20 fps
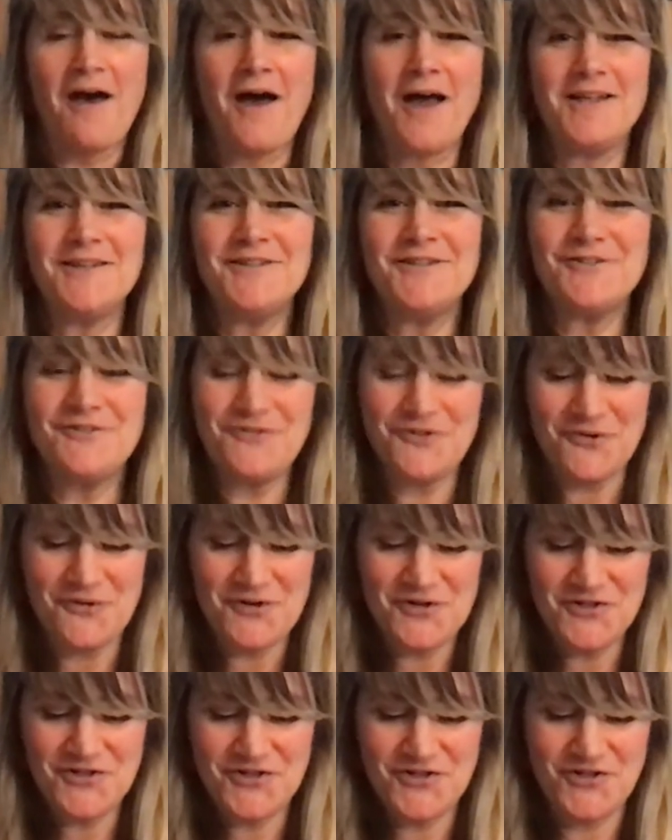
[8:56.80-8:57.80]
I look
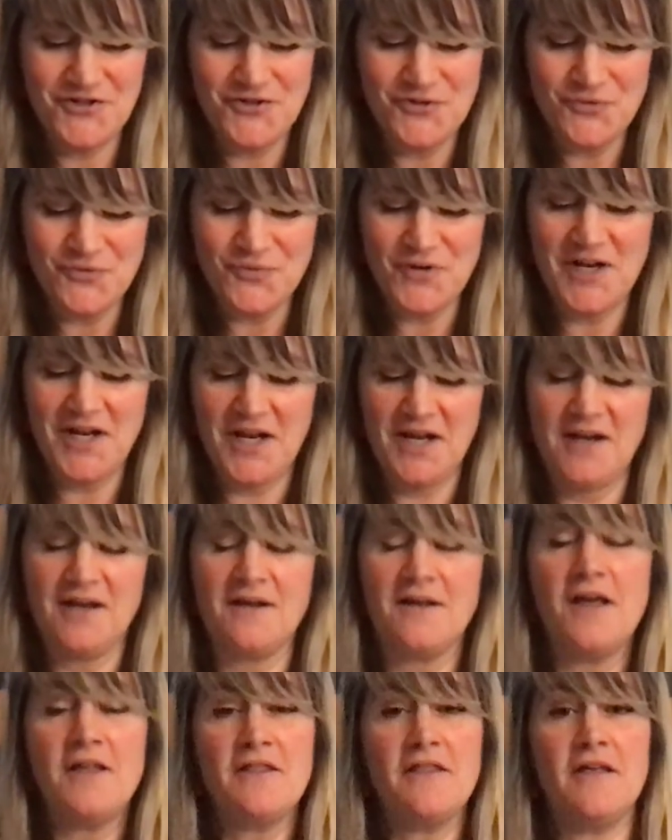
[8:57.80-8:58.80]
forward to reading